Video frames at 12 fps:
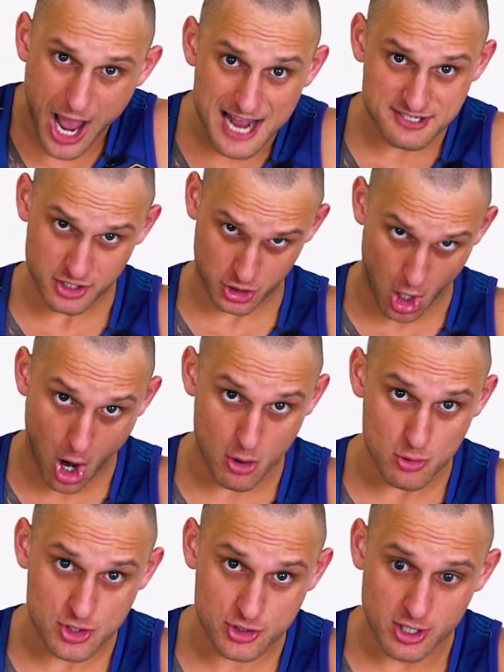As a
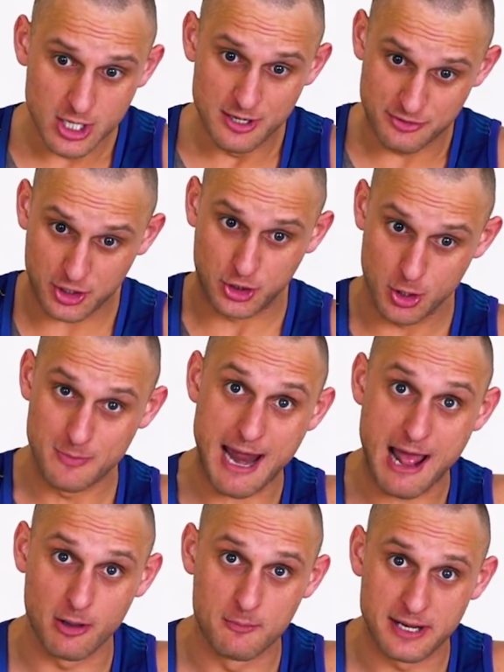coach, the human
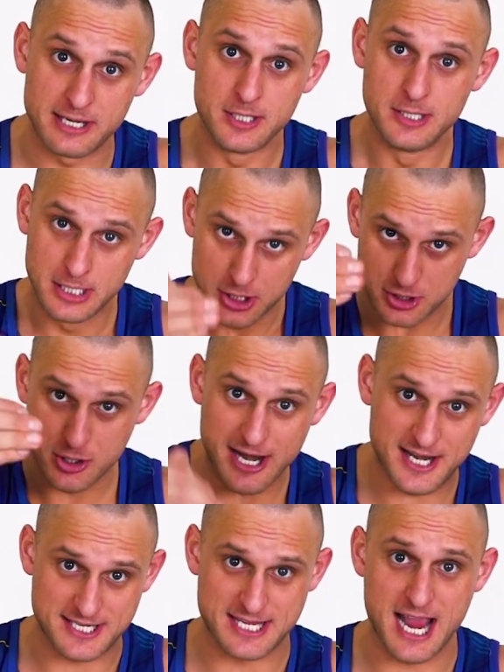element, you
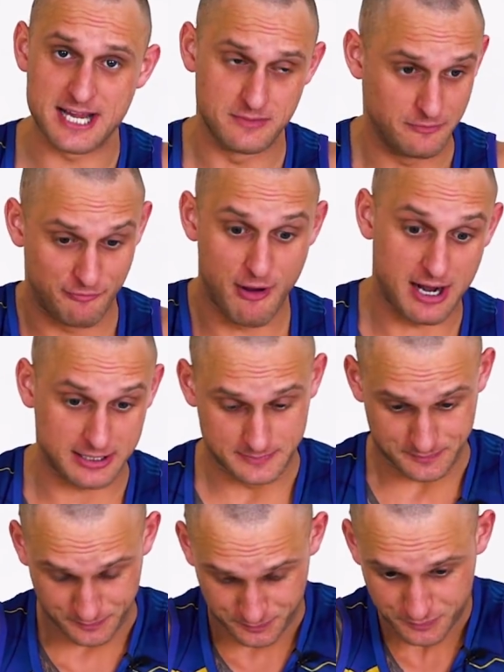need to say, fuck,